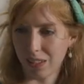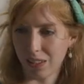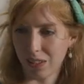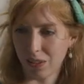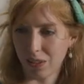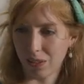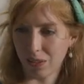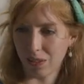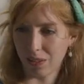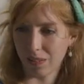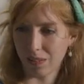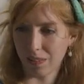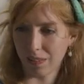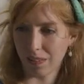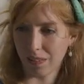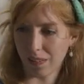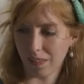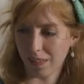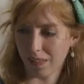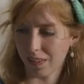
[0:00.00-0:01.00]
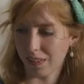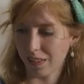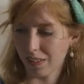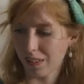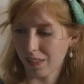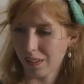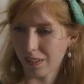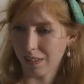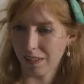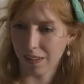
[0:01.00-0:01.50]
See, now I'm getting
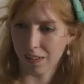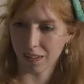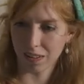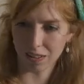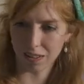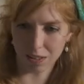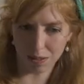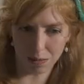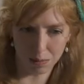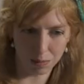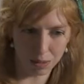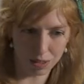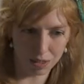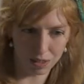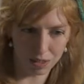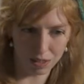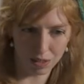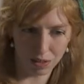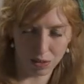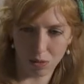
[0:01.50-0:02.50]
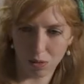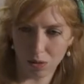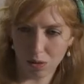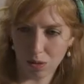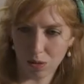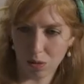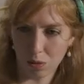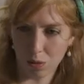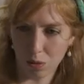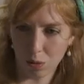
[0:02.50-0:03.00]
context in. I know
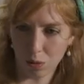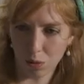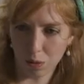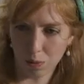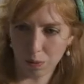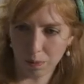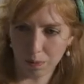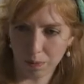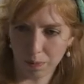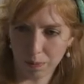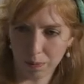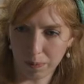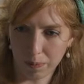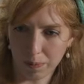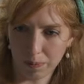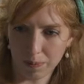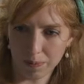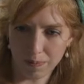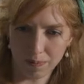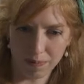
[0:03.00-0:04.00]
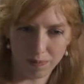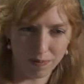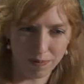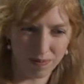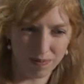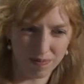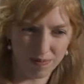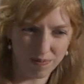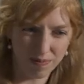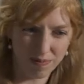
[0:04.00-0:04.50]
how
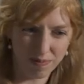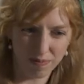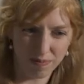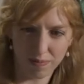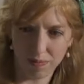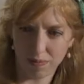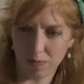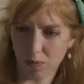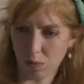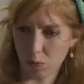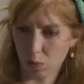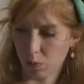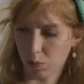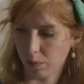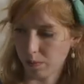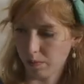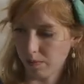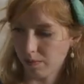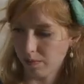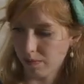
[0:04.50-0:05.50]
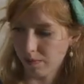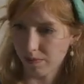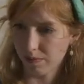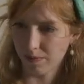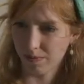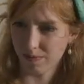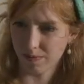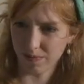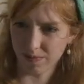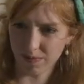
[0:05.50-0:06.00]
more blue
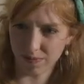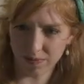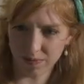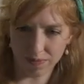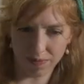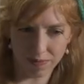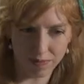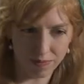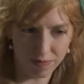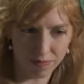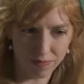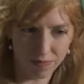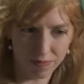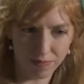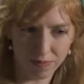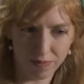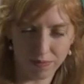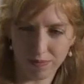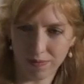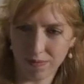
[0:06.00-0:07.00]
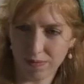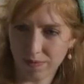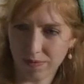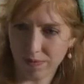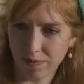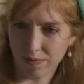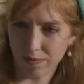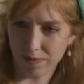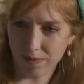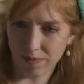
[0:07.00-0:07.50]
I can make the
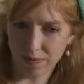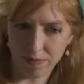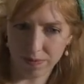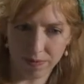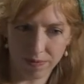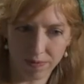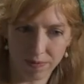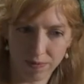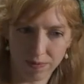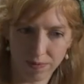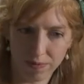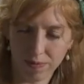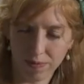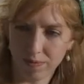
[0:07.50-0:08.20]
dark area.